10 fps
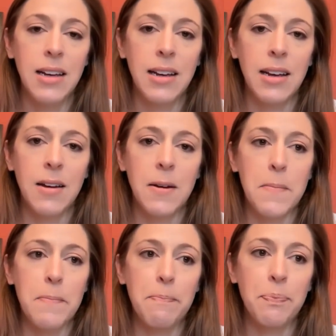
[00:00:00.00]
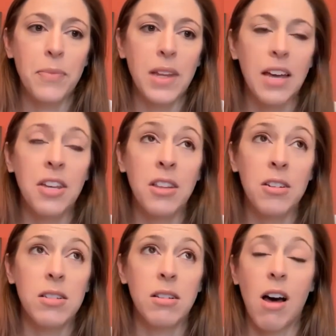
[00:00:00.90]
I think
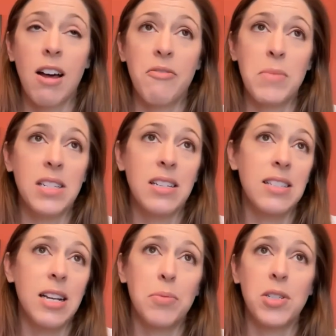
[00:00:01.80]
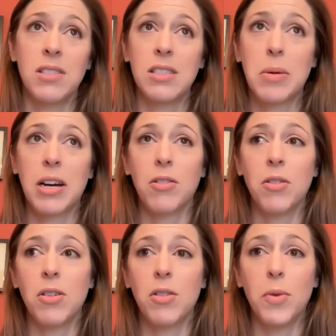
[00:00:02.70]
there's a lot of misconceptions
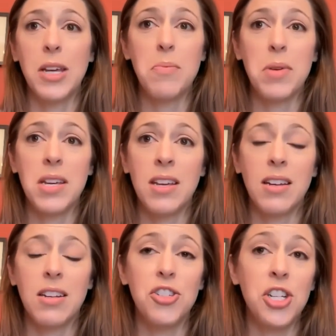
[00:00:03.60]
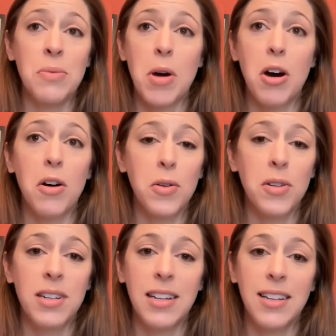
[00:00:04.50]
about wheat being a
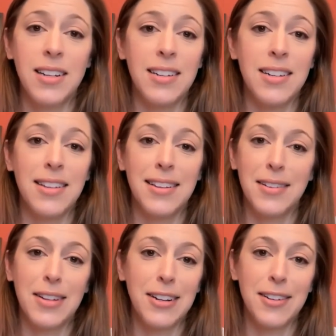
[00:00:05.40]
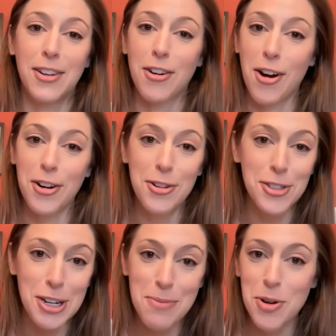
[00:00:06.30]
GMO, and there are no
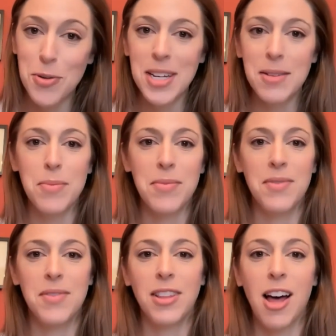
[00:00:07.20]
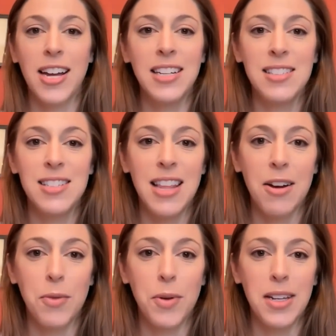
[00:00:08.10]
GMO wheat lines
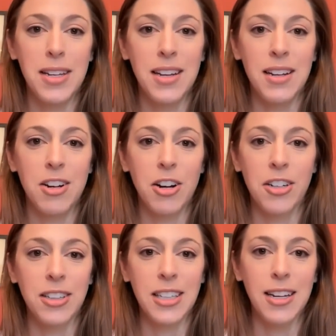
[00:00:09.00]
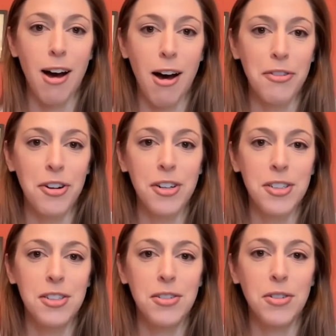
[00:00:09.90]
that we currently offer
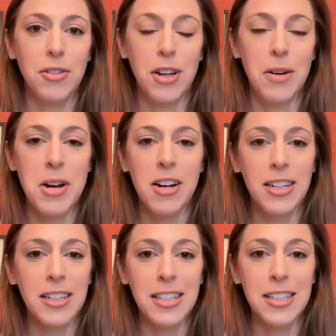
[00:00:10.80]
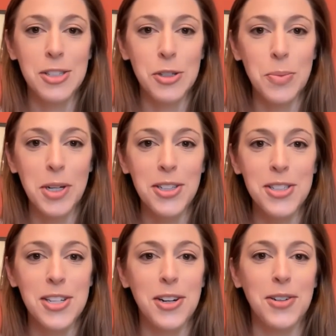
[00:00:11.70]
to an American consumer.
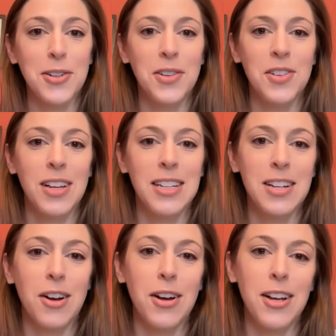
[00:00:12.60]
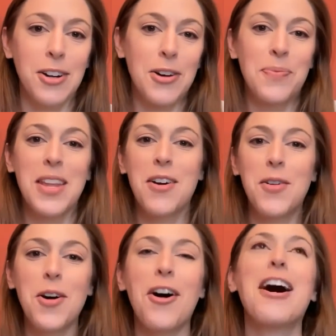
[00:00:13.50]
So it's,
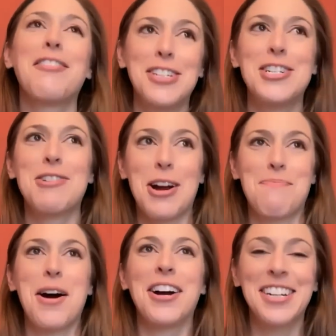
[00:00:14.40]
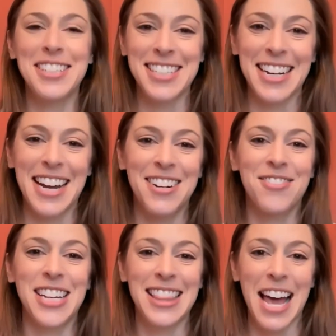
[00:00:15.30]
we all have to do our part to kind
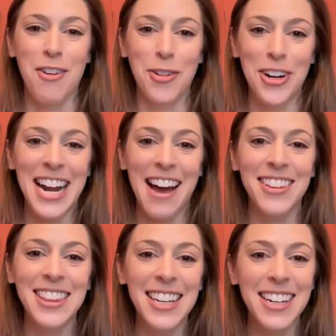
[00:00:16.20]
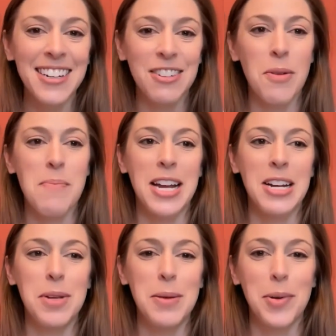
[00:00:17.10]
of get that word out there and
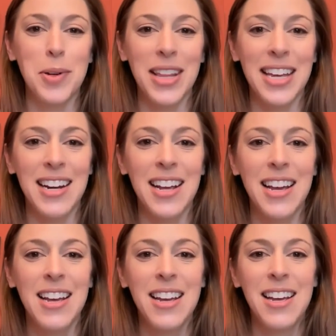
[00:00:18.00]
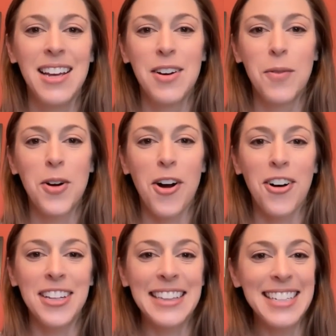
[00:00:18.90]
remind people that we're
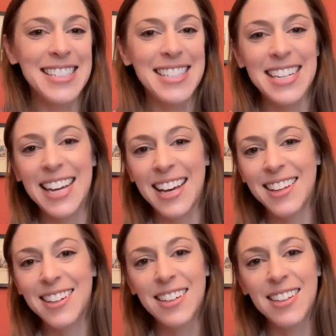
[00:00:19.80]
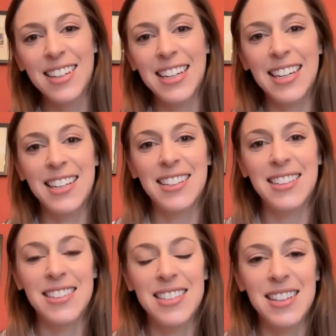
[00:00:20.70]
all in this together
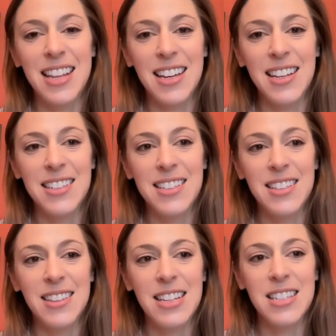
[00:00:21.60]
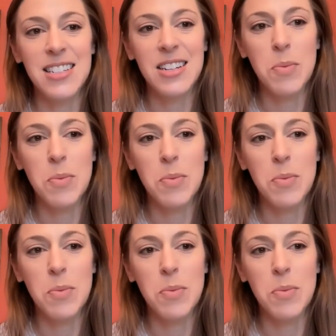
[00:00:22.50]
and that this is an